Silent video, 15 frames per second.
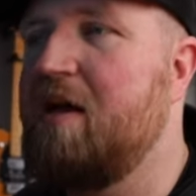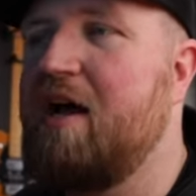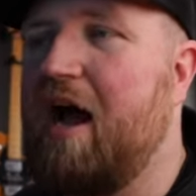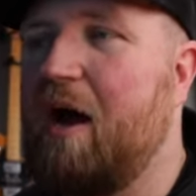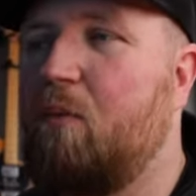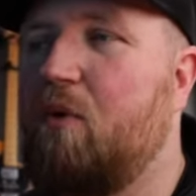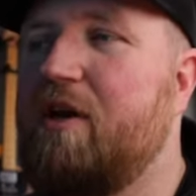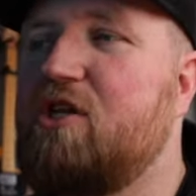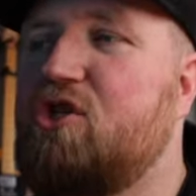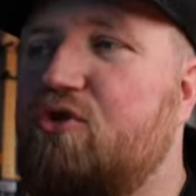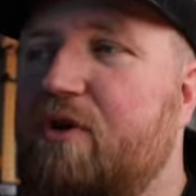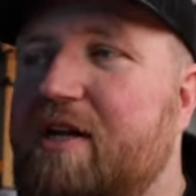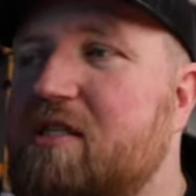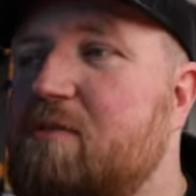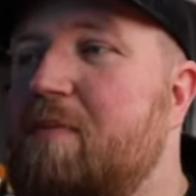I wanted
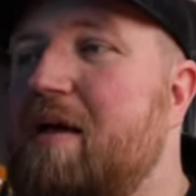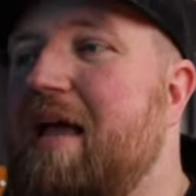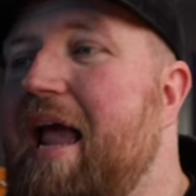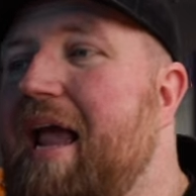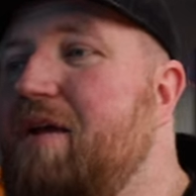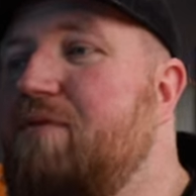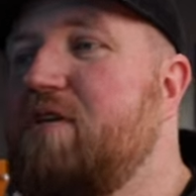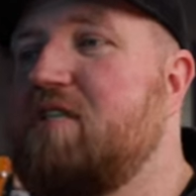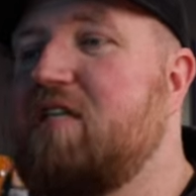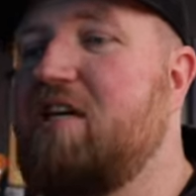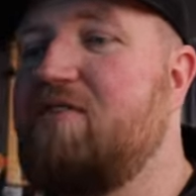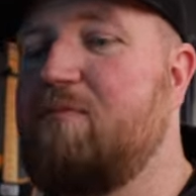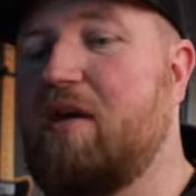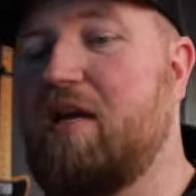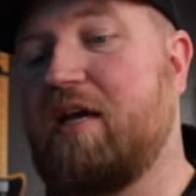transmit and
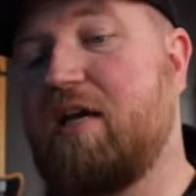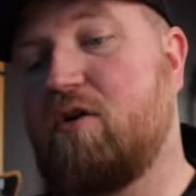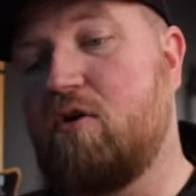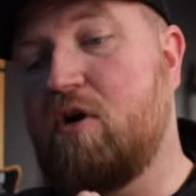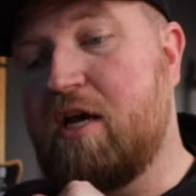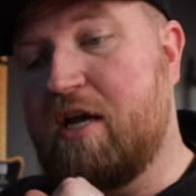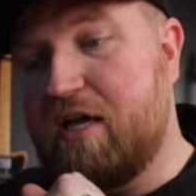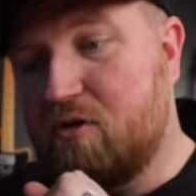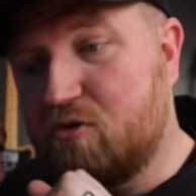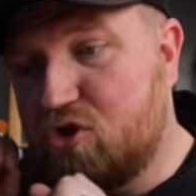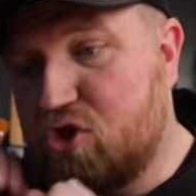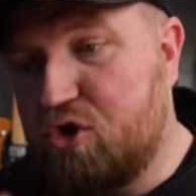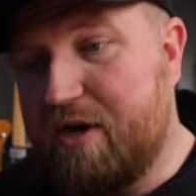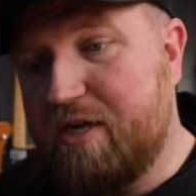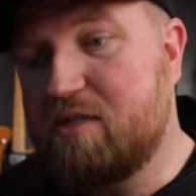receive, meaning it'll
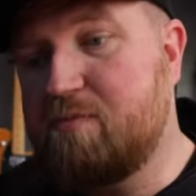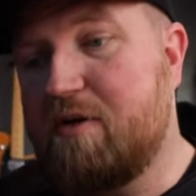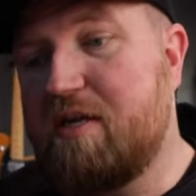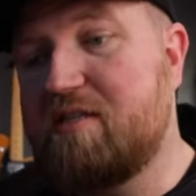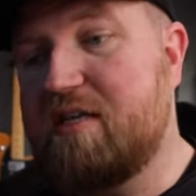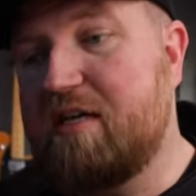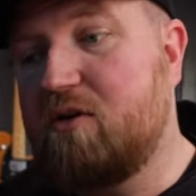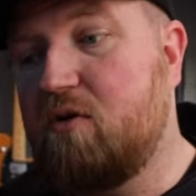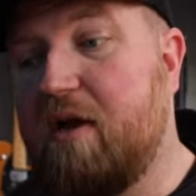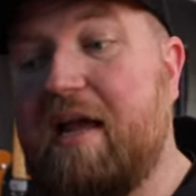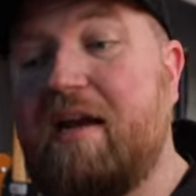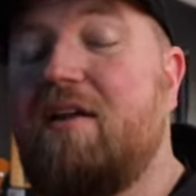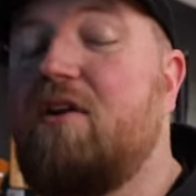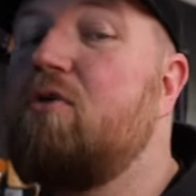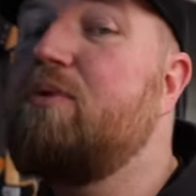transmit a signal
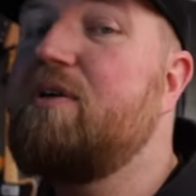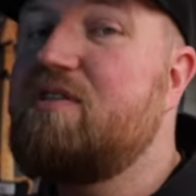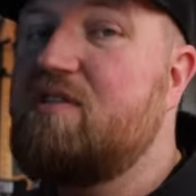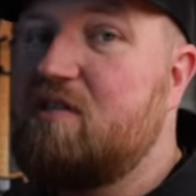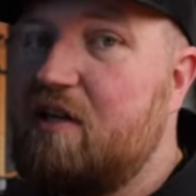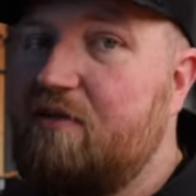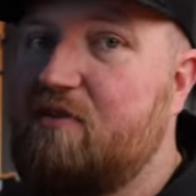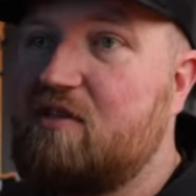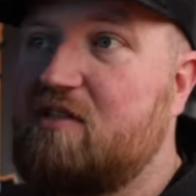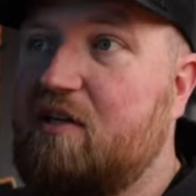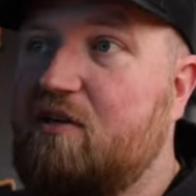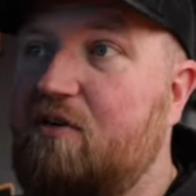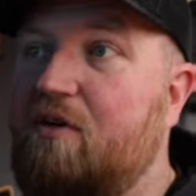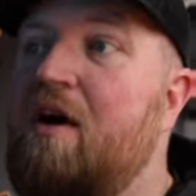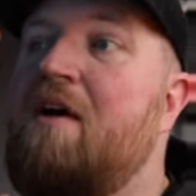and it'll receive a
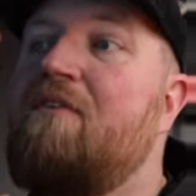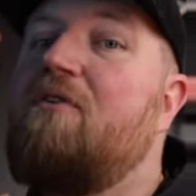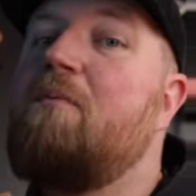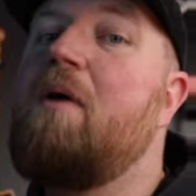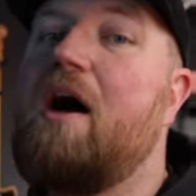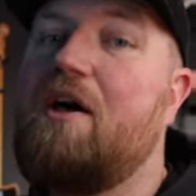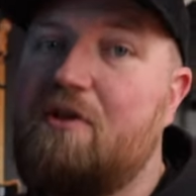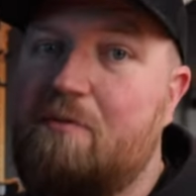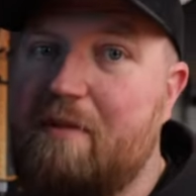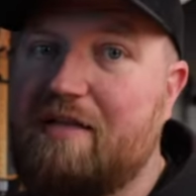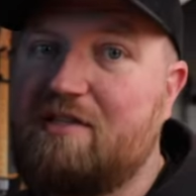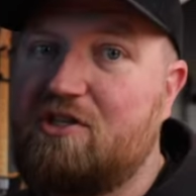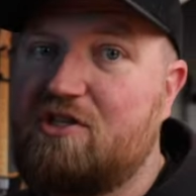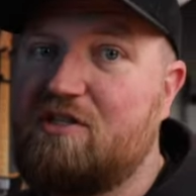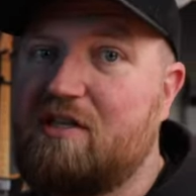signal from other
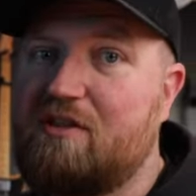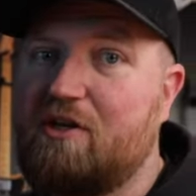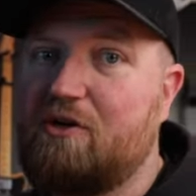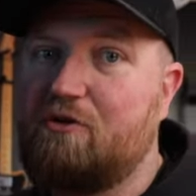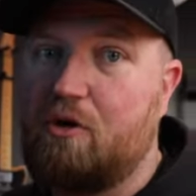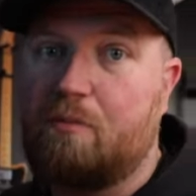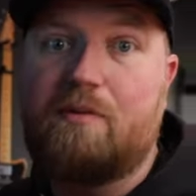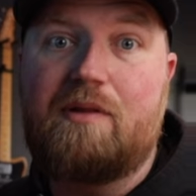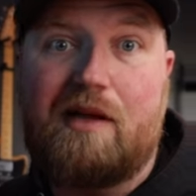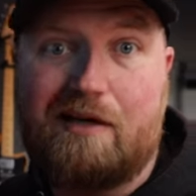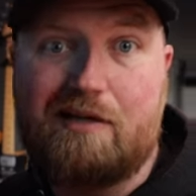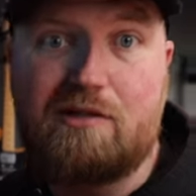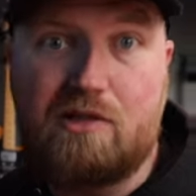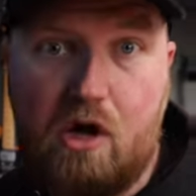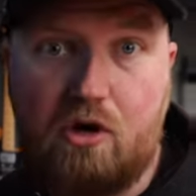messages in the group,
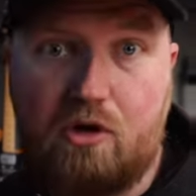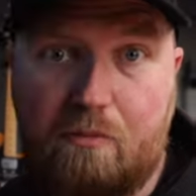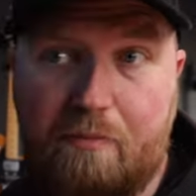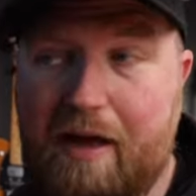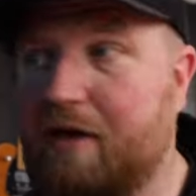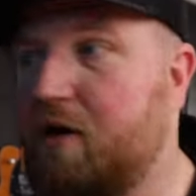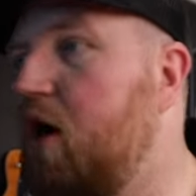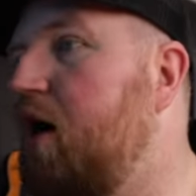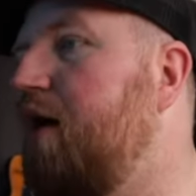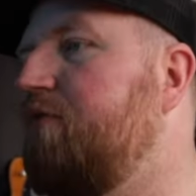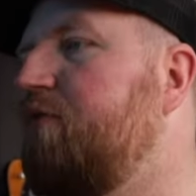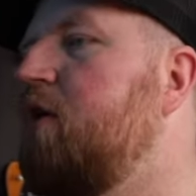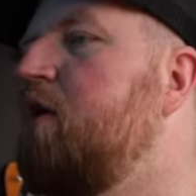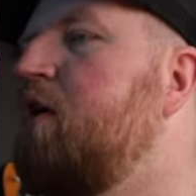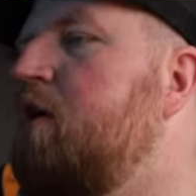like toggle back
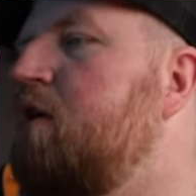off.